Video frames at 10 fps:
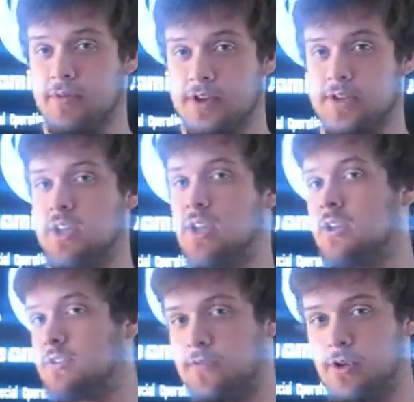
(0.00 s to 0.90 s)
This thing
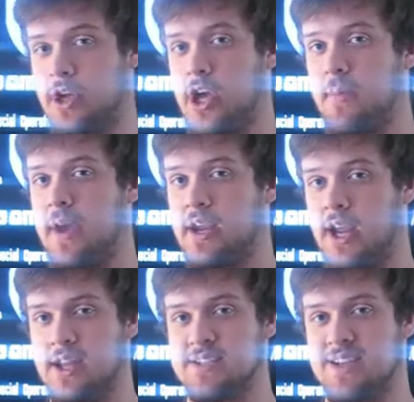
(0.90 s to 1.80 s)
is fully automatic
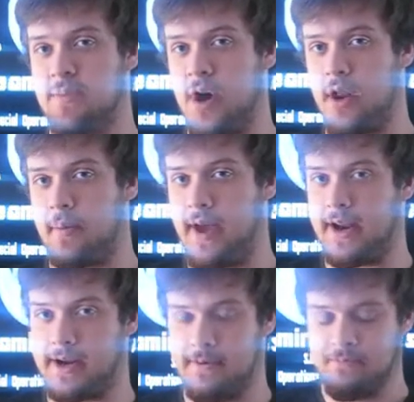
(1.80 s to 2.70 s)
and semi-automatic.